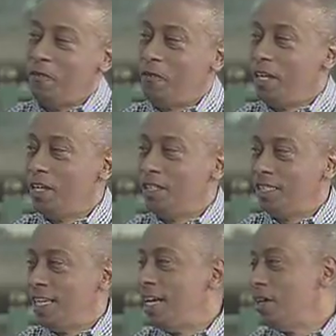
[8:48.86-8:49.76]
finger to
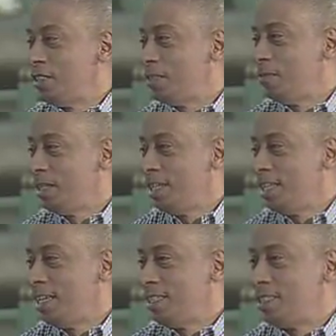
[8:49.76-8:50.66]
die or something like
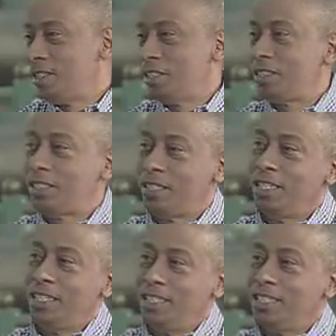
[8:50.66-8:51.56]
that. It's
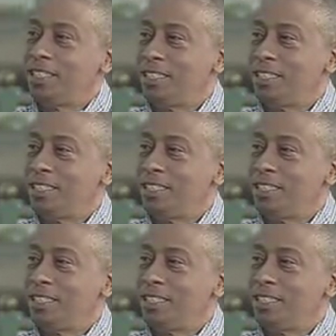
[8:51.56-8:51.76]
just